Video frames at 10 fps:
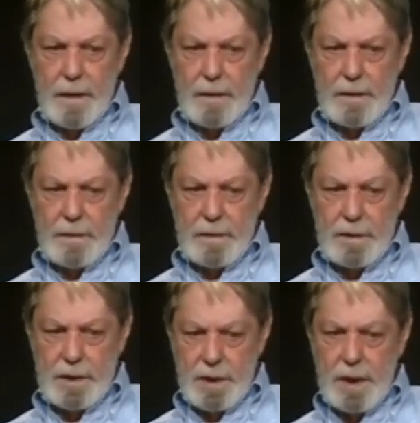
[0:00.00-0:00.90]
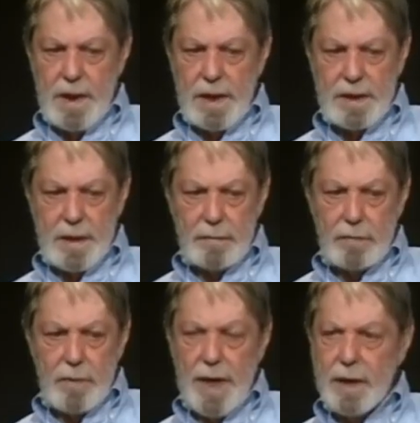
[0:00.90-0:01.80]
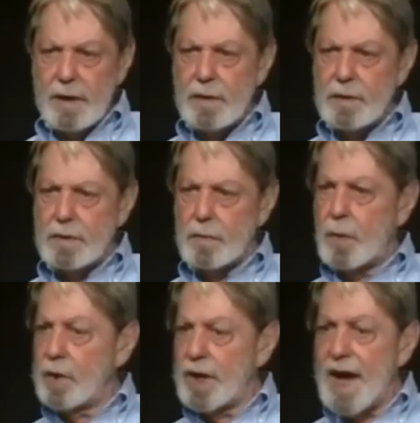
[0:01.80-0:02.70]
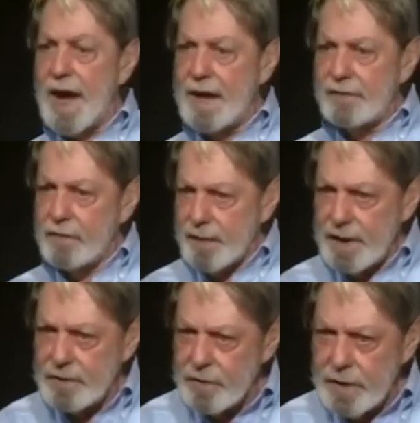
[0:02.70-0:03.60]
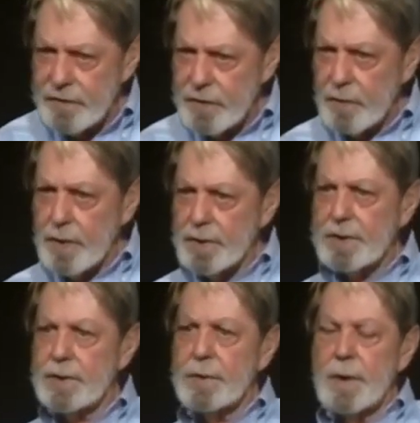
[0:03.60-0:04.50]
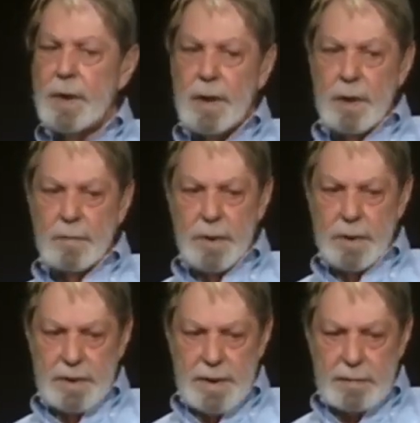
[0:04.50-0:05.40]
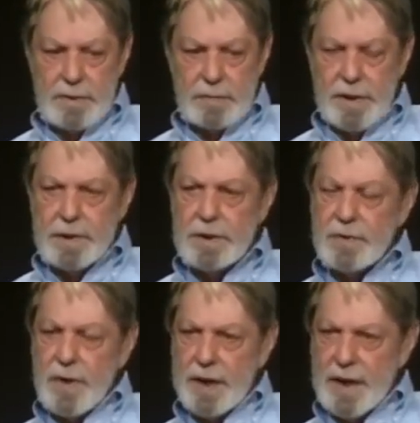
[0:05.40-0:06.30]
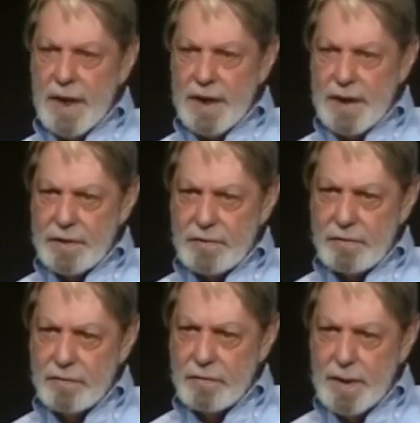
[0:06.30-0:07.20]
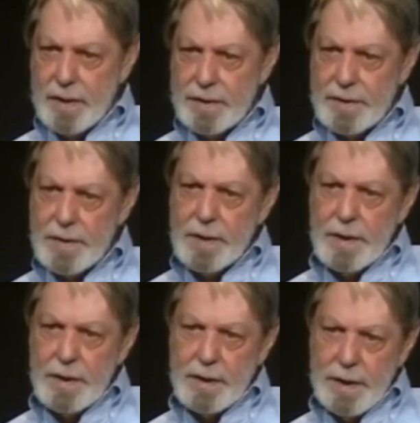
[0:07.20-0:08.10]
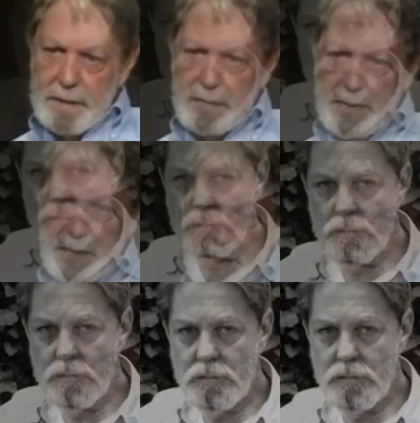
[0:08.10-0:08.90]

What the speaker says: She has every right to want to hide from history if she wants to. But it seems to me she's trying to hide history from us, and that's a mistake.